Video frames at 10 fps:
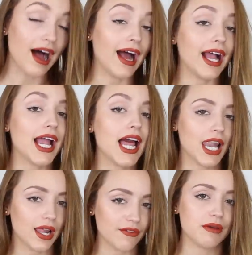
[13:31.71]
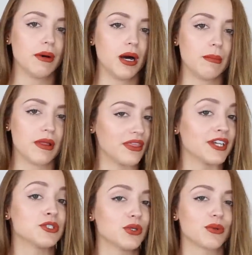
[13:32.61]
I love The Balm.
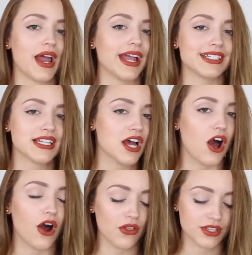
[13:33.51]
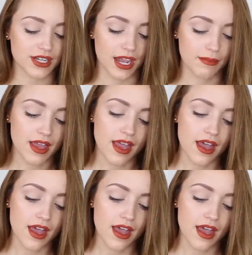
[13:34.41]
They do it right all the time.